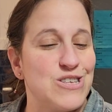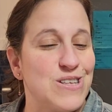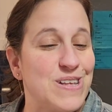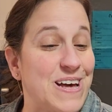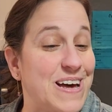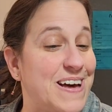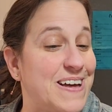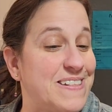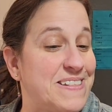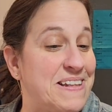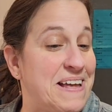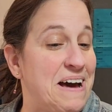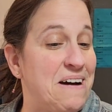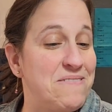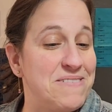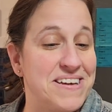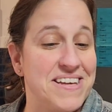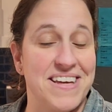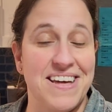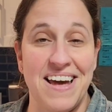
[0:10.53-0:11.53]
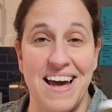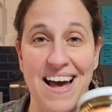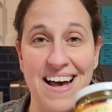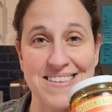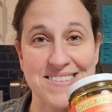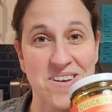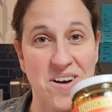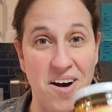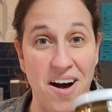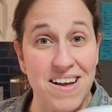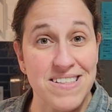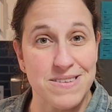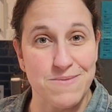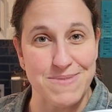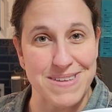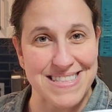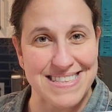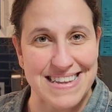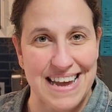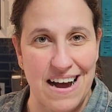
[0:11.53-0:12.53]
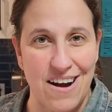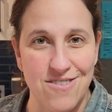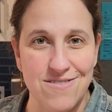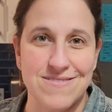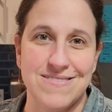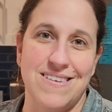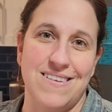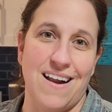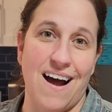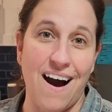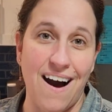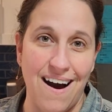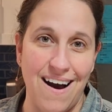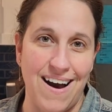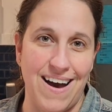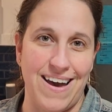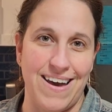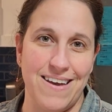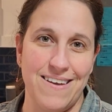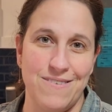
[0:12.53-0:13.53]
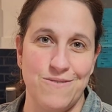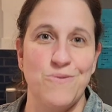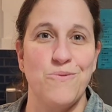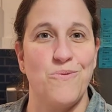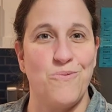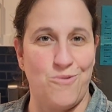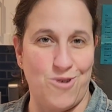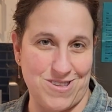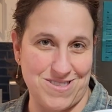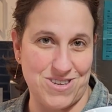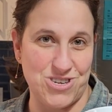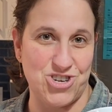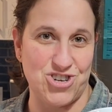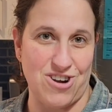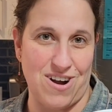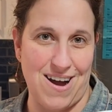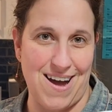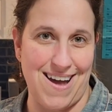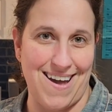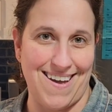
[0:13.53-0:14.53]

And now he has condiments out that I want to try.